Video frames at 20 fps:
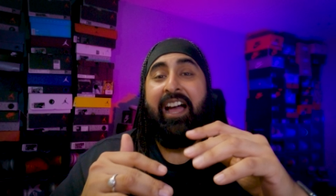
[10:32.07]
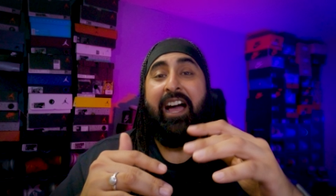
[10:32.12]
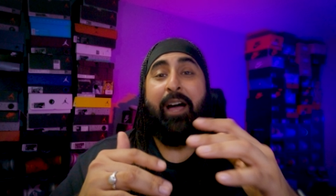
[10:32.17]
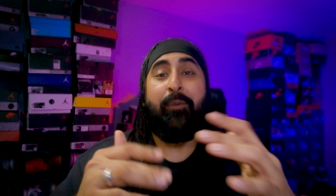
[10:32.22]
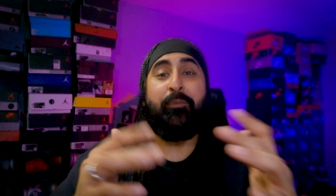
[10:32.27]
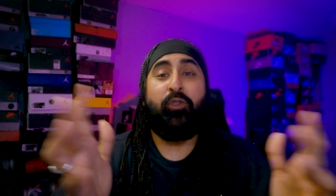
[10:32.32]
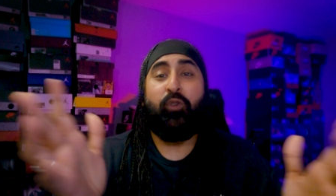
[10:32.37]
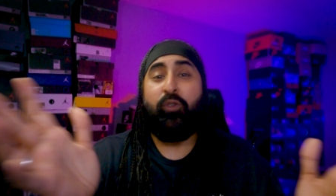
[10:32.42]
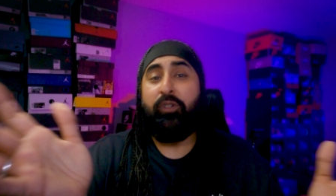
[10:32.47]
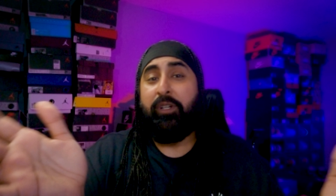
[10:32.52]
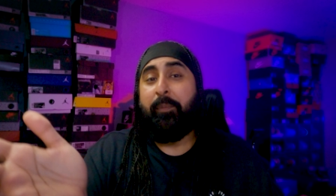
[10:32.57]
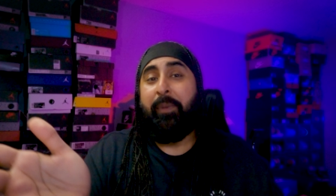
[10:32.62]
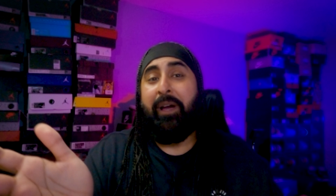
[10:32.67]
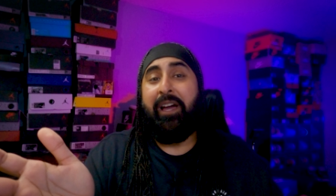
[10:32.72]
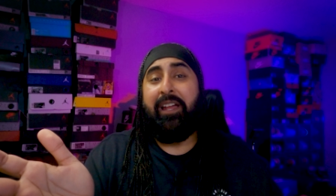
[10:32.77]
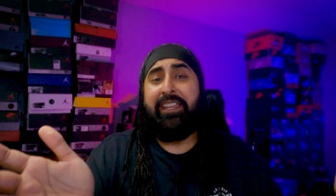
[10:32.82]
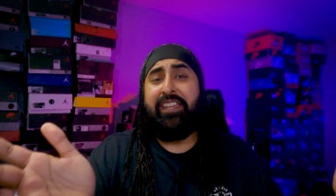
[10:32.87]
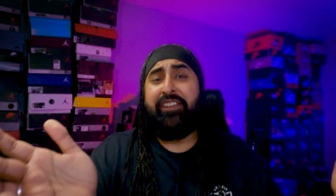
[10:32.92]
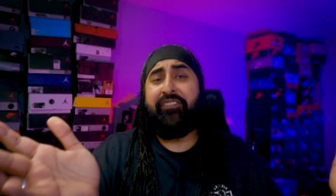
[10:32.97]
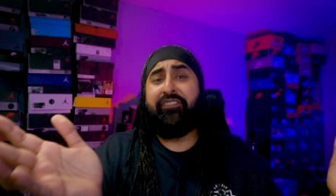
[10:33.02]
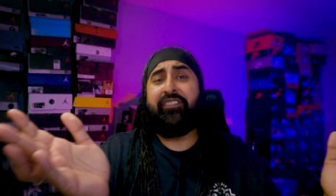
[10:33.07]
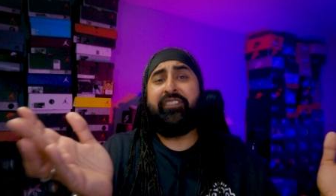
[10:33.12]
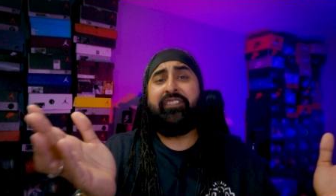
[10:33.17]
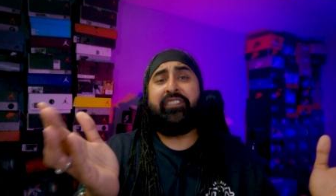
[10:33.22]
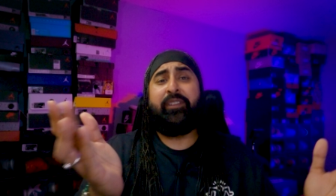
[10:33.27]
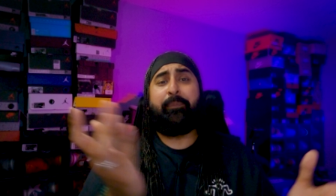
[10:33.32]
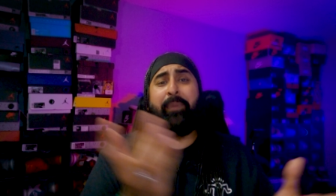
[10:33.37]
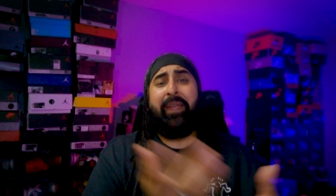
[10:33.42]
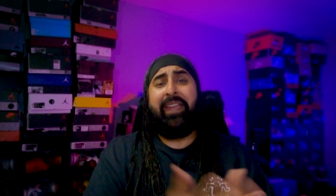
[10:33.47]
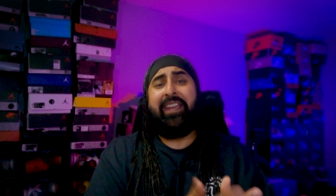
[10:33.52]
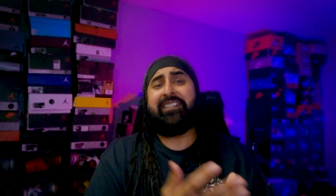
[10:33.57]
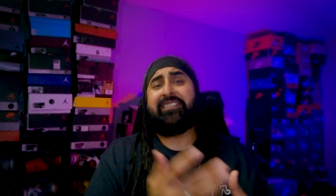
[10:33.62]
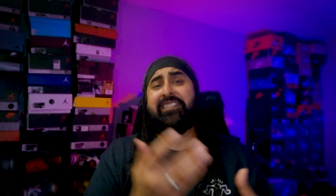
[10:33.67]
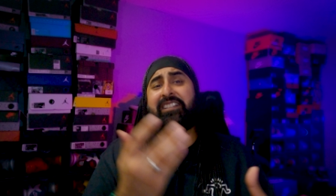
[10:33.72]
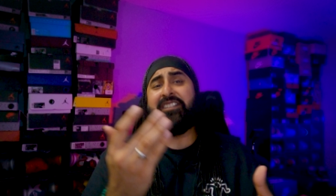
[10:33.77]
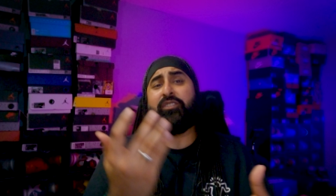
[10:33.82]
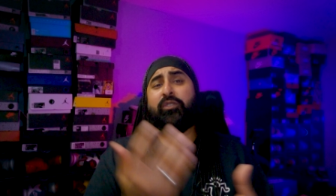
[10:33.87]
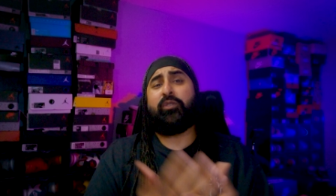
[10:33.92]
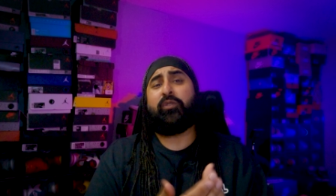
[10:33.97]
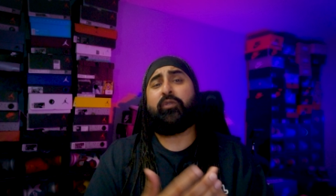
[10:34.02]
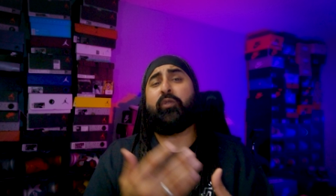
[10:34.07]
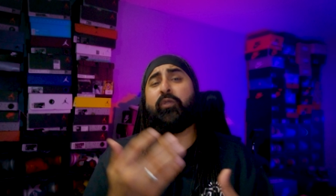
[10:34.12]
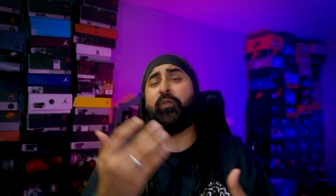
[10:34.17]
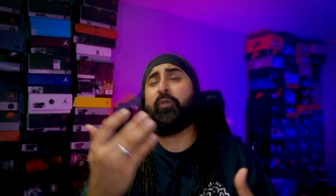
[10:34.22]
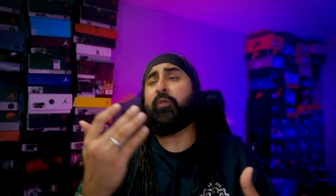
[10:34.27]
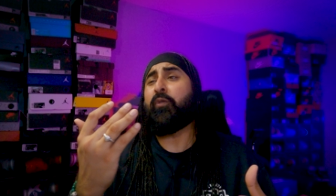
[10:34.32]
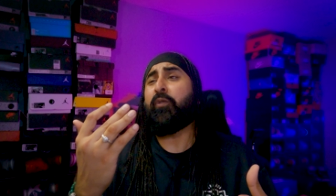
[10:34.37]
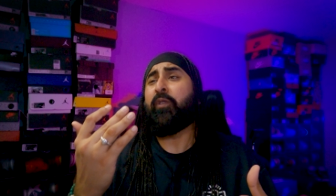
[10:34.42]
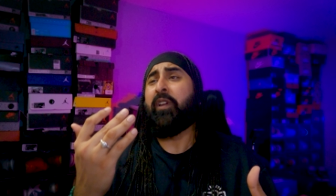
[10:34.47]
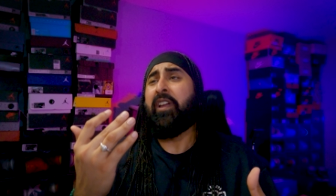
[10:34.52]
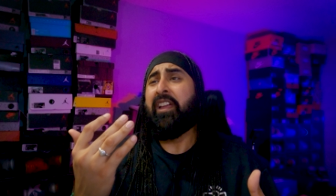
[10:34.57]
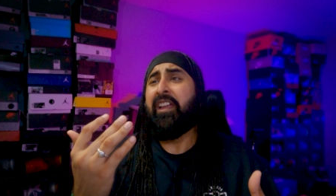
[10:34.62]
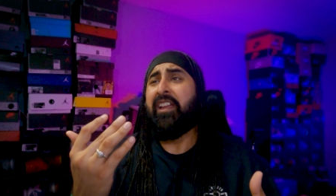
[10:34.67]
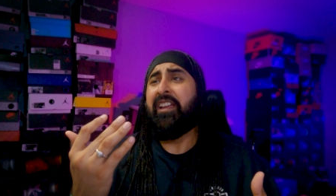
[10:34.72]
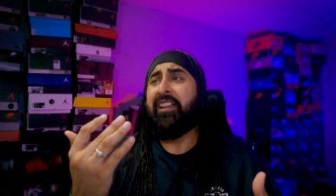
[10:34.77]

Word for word: I'm talking about even the Pegasus 2